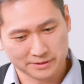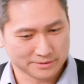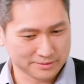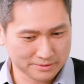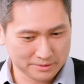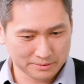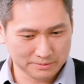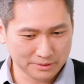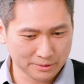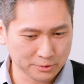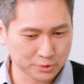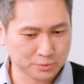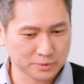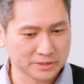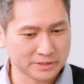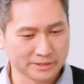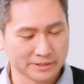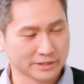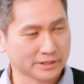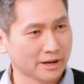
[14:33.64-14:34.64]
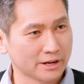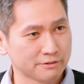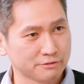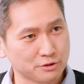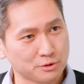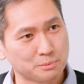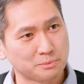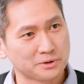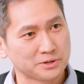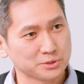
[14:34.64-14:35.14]
it was written in a kind of
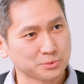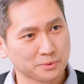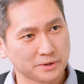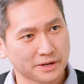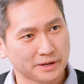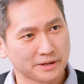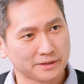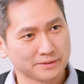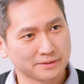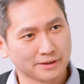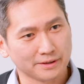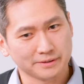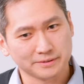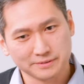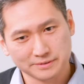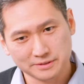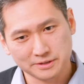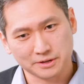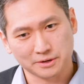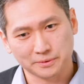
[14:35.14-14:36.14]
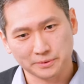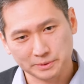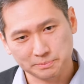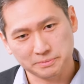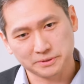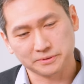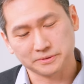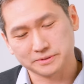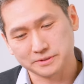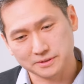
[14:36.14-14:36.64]
humorous way that, you know,
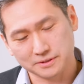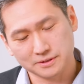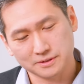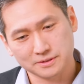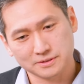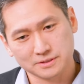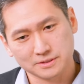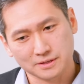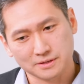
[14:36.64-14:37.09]
appealed to kids.